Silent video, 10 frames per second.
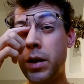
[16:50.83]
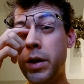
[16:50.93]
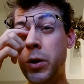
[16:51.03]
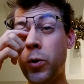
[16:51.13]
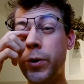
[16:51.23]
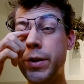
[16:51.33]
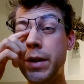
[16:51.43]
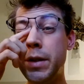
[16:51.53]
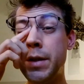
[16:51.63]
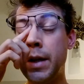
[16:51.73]

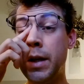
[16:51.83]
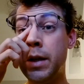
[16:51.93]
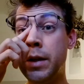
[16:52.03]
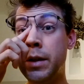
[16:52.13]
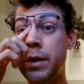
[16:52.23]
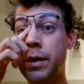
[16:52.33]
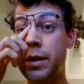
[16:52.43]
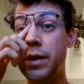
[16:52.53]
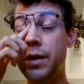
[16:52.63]
endorses and